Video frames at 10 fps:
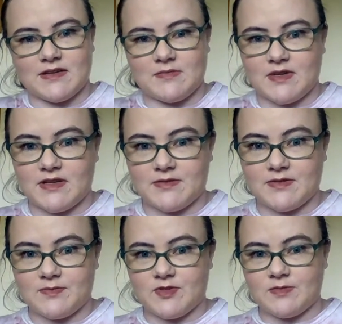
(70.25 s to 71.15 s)
my life
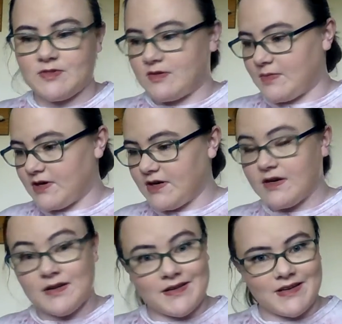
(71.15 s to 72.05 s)
since September.
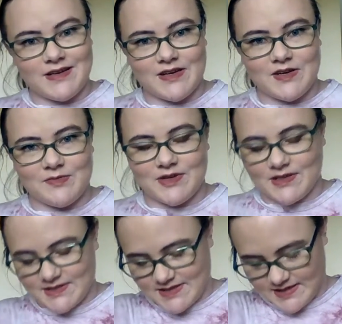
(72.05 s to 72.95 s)
I'm really
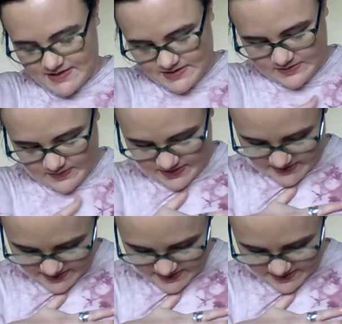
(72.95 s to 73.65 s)
excited to wear